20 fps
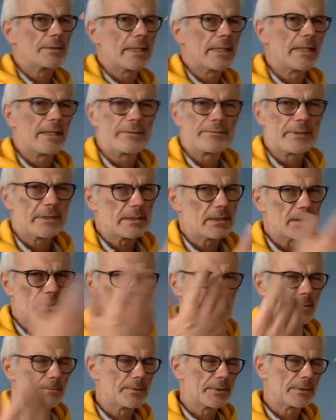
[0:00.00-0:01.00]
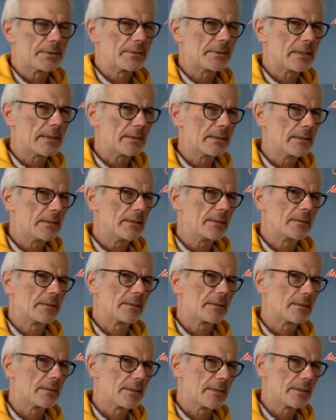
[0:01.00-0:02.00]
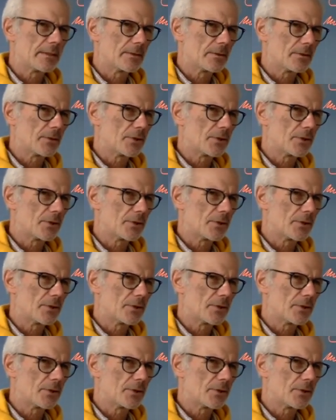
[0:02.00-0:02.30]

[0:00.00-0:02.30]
they have this stupid thing here in, in